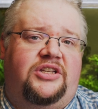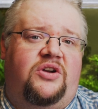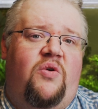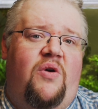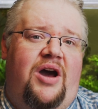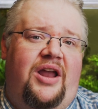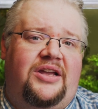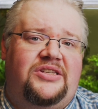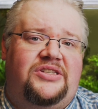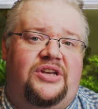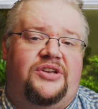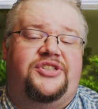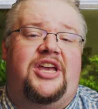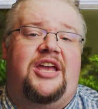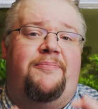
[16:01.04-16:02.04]
Aquatics
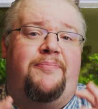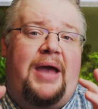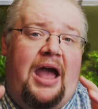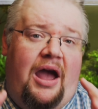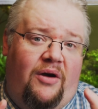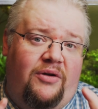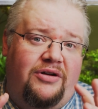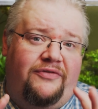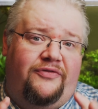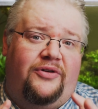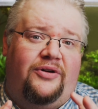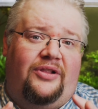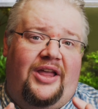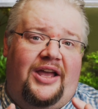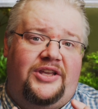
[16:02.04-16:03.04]
sells a powdered
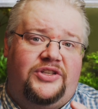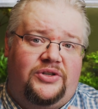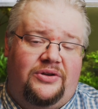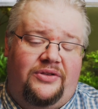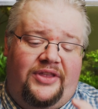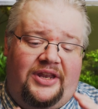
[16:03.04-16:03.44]
fertilizer